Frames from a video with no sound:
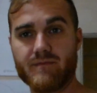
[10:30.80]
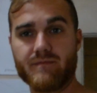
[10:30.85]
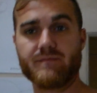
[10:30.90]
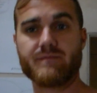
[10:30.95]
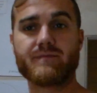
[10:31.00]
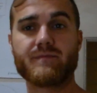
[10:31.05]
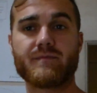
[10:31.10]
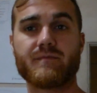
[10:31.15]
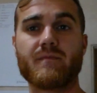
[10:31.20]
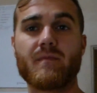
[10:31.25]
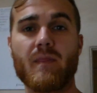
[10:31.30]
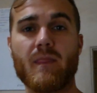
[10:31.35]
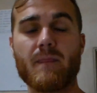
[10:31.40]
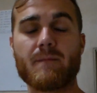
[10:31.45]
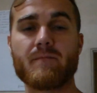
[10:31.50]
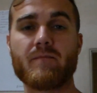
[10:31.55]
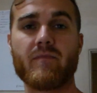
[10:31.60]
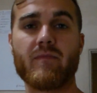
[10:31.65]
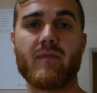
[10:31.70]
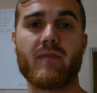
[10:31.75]

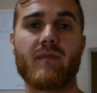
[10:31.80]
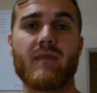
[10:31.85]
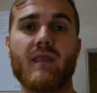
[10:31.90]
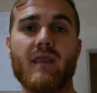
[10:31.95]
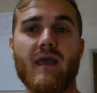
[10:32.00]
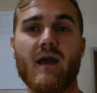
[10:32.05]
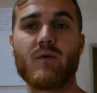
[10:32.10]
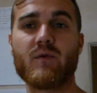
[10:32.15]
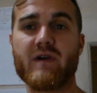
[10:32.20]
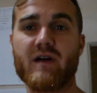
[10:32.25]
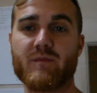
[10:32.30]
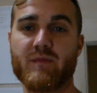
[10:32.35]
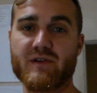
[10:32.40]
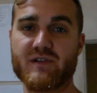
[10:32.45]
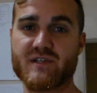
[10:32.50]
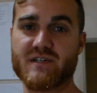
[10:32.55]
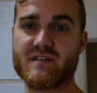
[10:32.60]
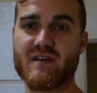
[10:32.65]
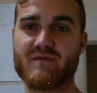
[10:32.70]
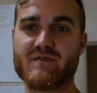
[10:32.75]
And we got a
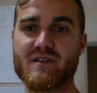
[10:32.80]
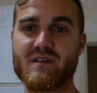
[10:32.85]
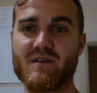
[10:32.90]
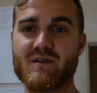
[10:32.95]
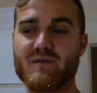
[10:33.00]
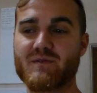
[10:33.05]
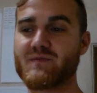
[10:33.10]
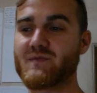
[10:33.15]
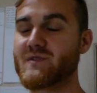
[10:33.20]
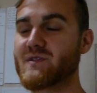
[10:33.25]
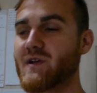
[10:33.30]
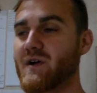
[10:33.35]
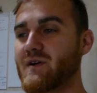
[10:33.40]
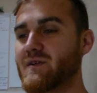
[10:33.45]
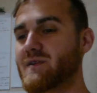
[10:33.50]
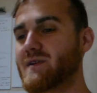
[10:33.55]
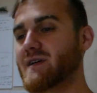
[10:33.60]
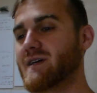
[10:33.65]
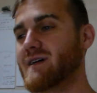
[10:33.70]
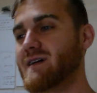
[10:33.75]
bunch of stuff to do.
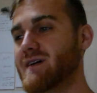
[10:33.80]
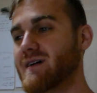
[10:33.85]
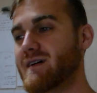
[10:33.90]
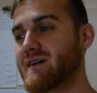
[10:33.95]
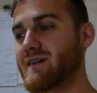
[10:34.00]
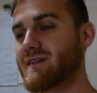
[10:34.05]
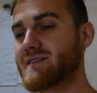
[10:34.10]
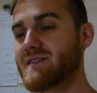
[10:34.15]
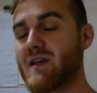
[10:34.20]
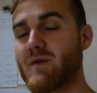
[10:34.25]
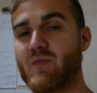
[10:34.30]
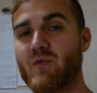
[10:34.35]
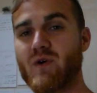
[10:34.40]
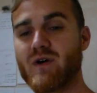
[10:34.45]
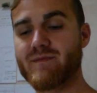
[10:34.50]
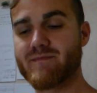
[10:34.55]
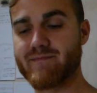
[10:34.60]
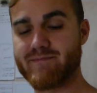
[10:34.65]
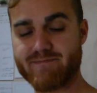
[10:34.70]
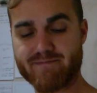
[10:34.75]
So, step
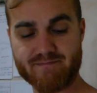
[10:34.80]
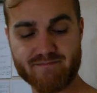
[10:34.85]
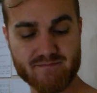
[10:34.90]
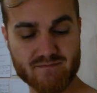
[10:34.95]
1.